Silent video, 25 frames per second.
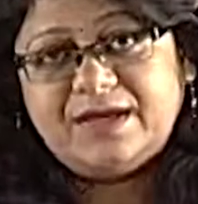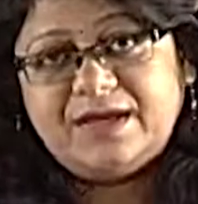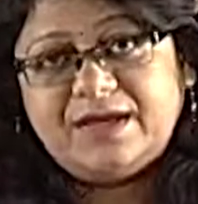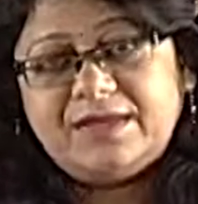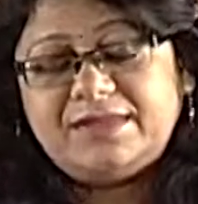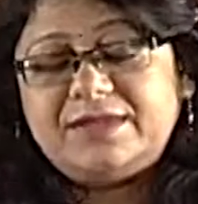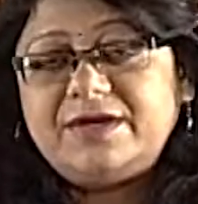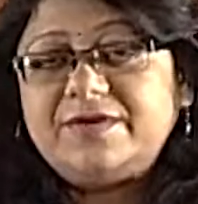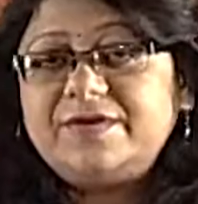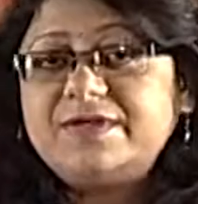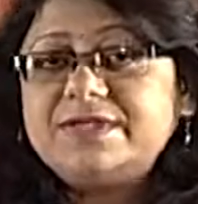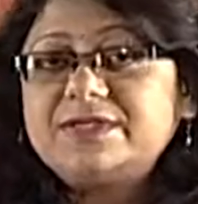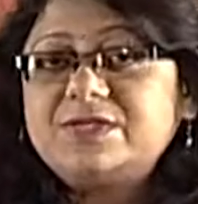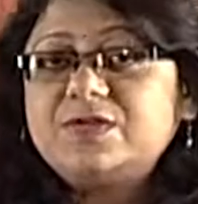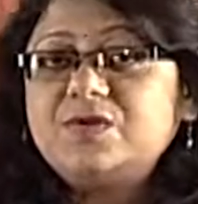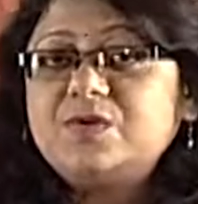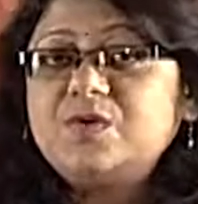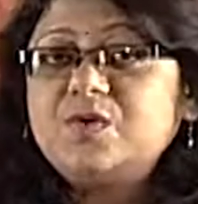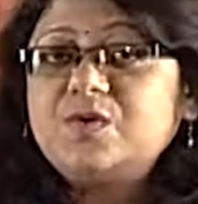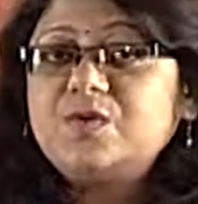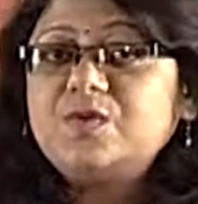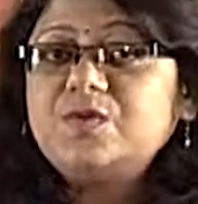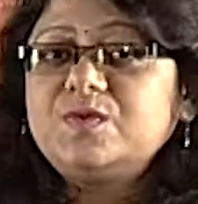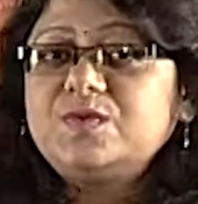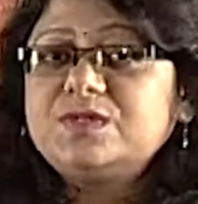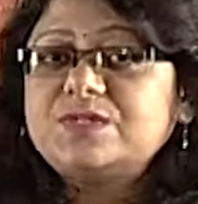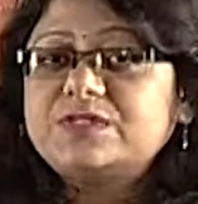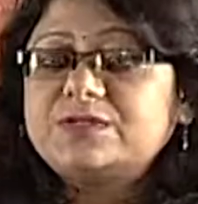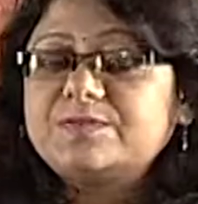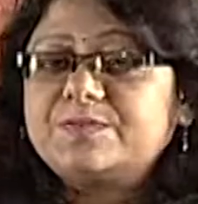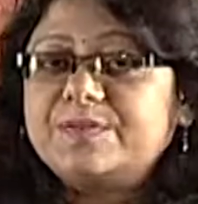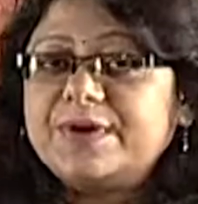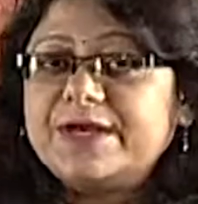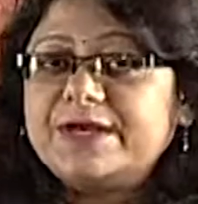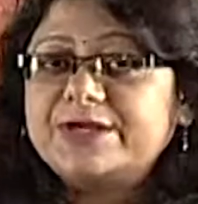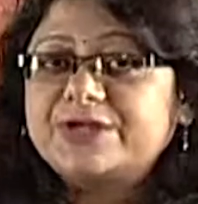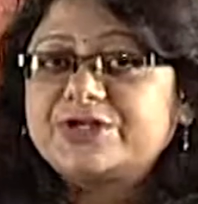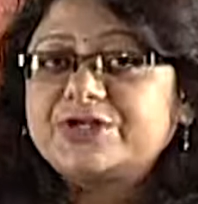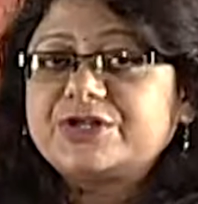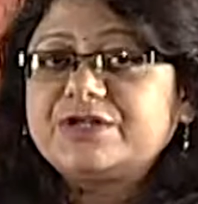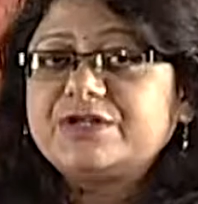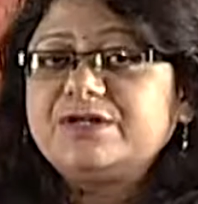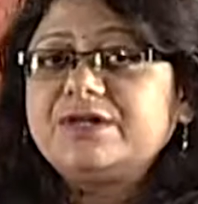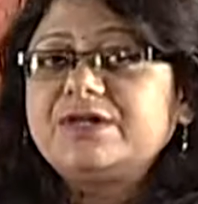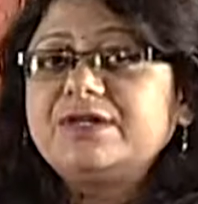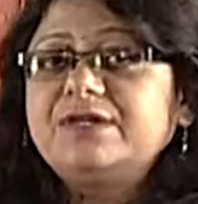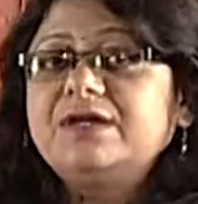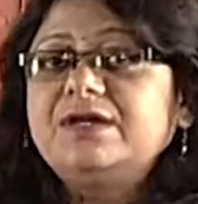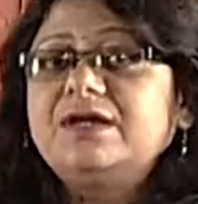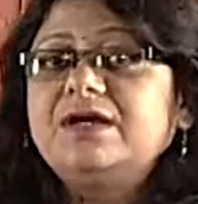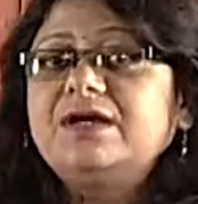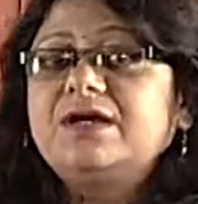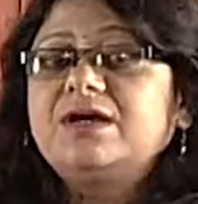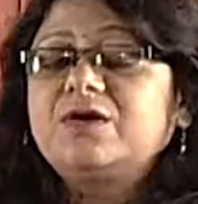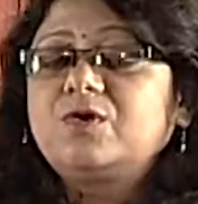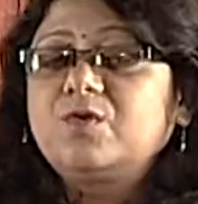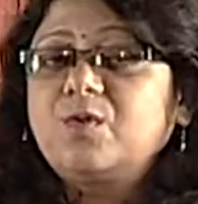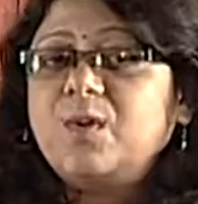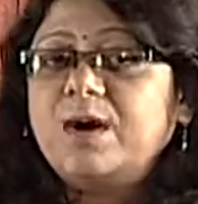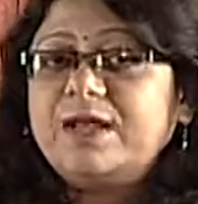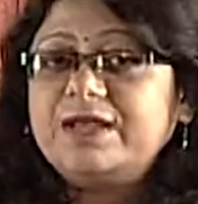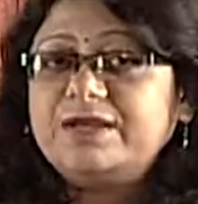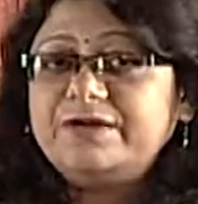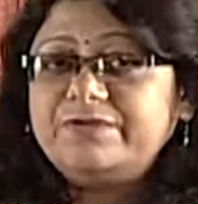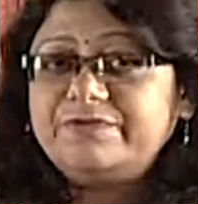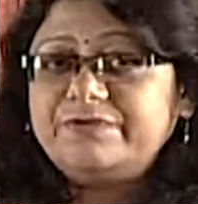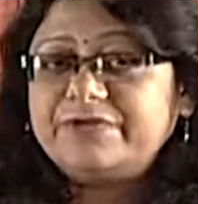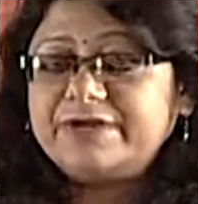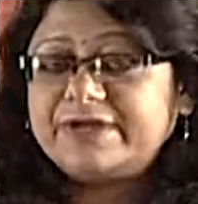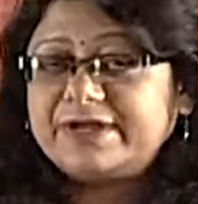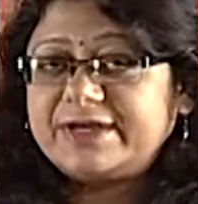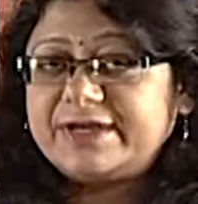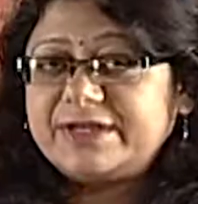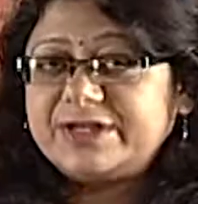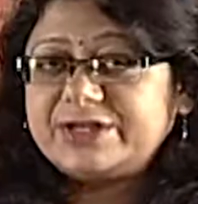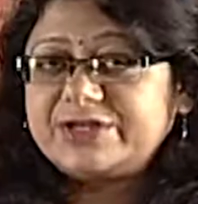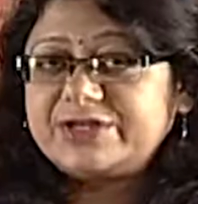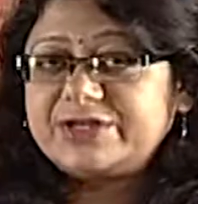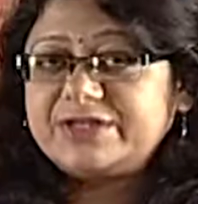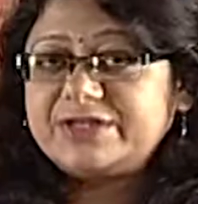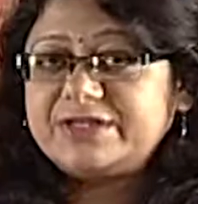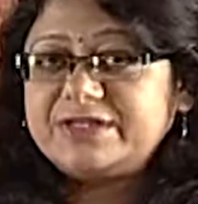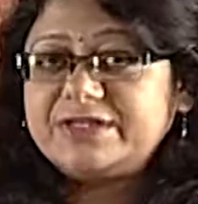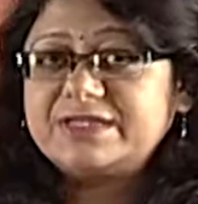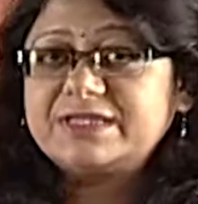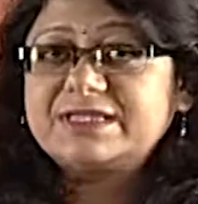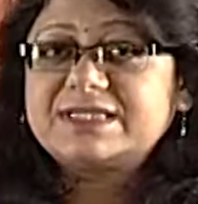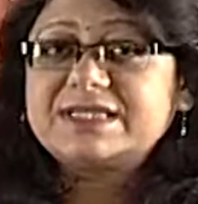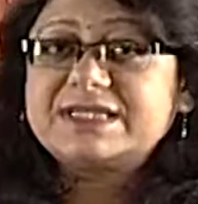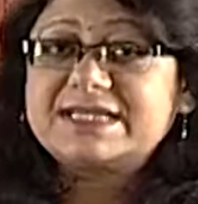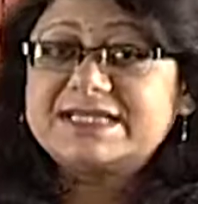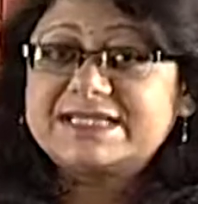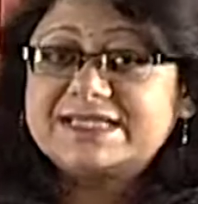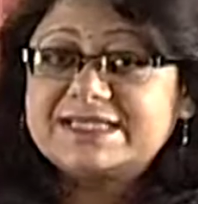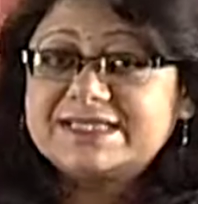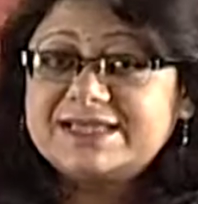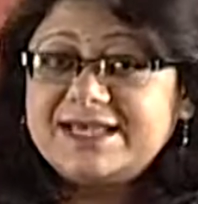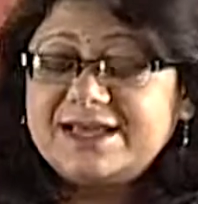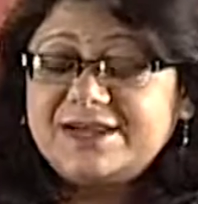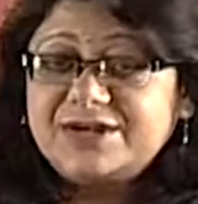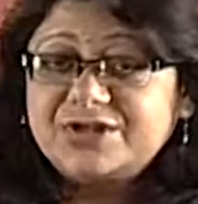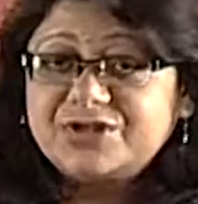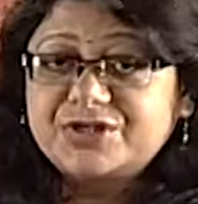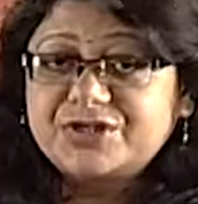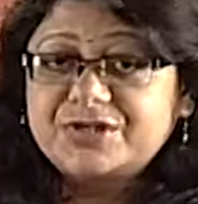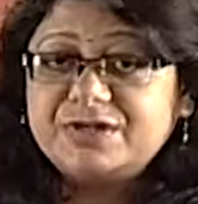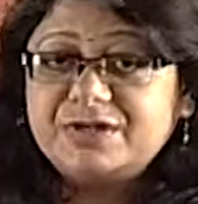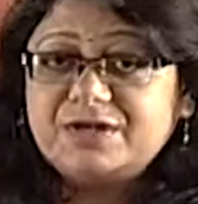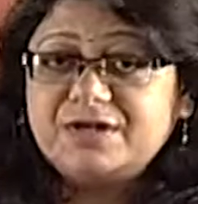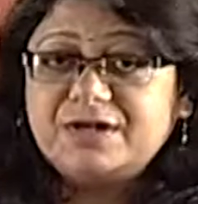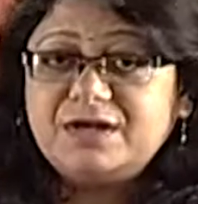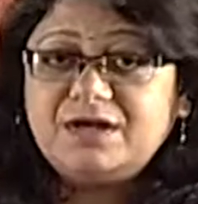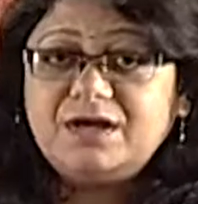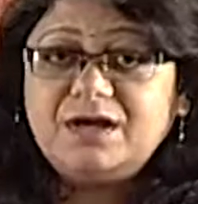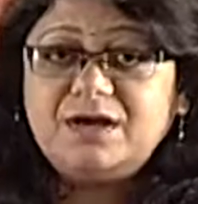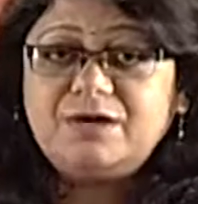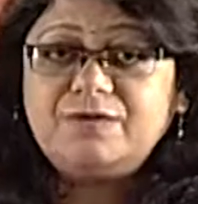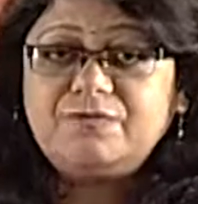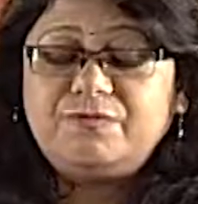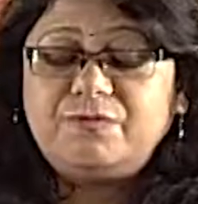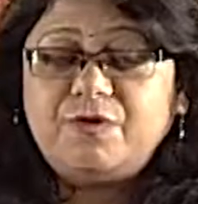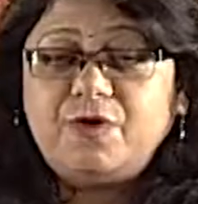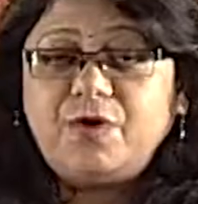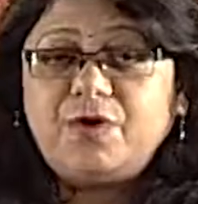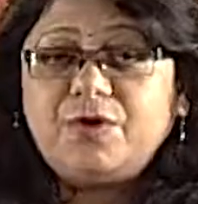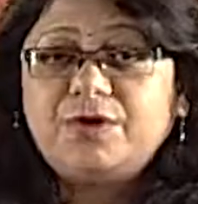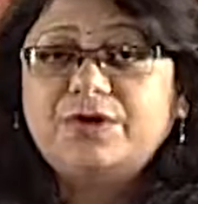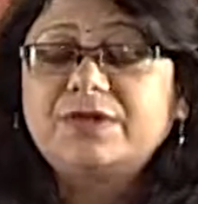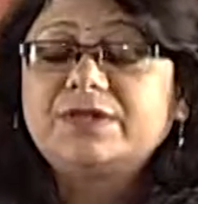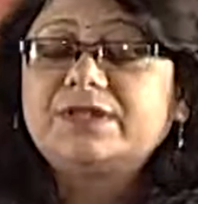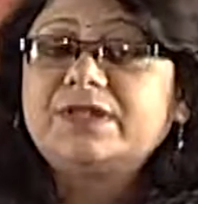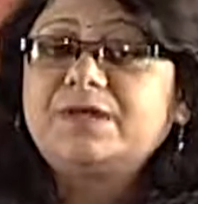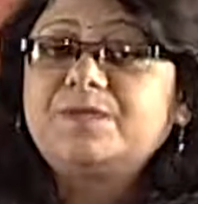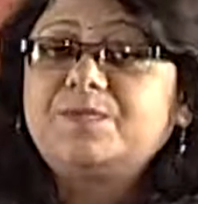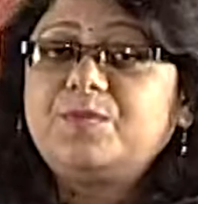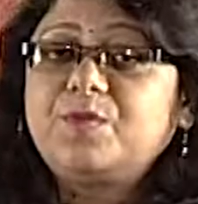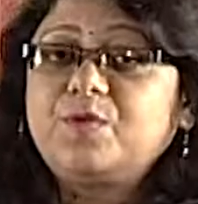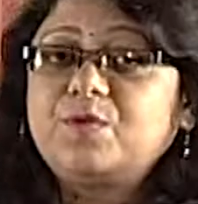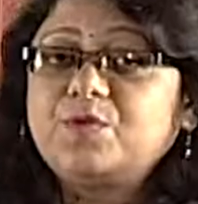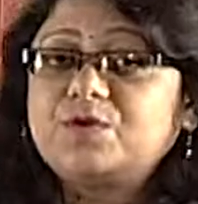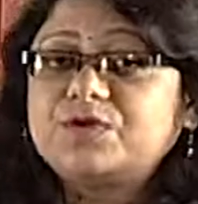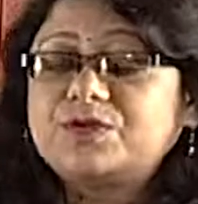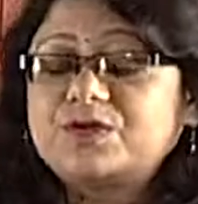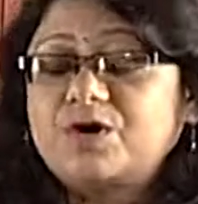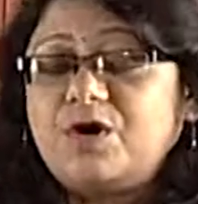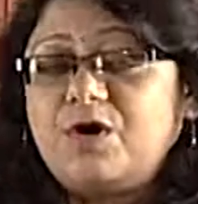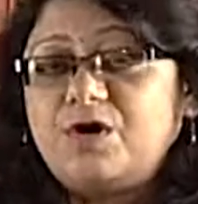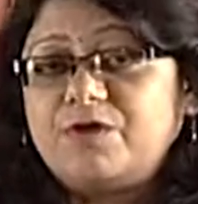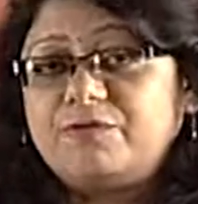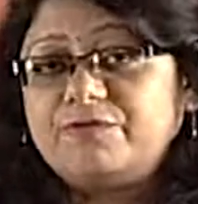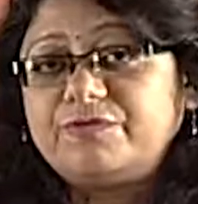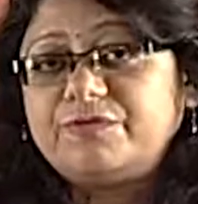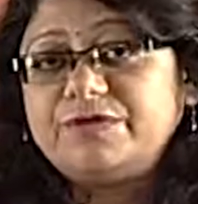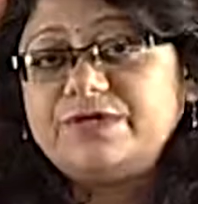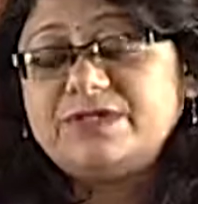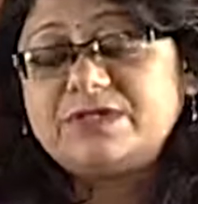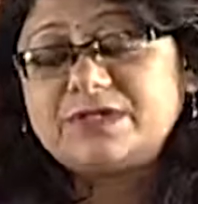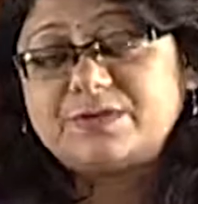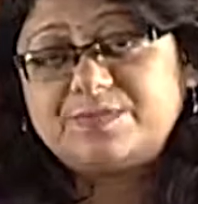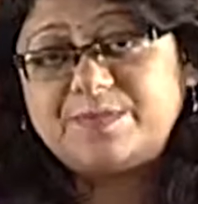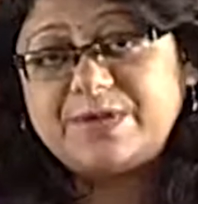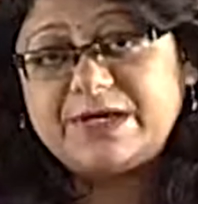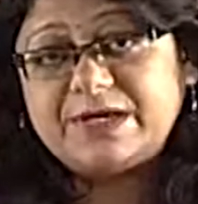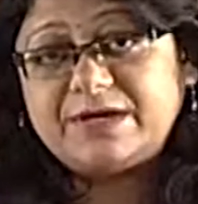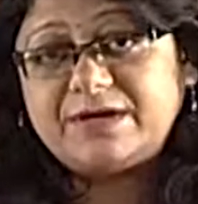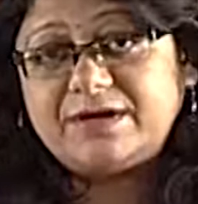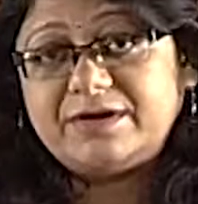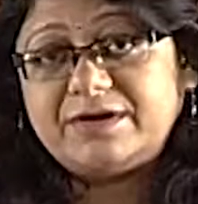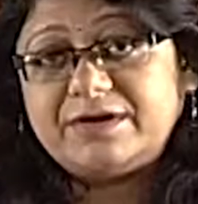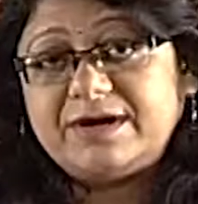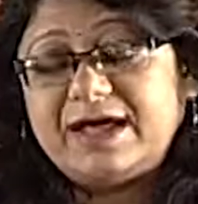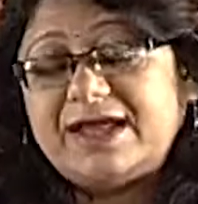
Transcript: There is no special qualifications essential for the post of a speaker,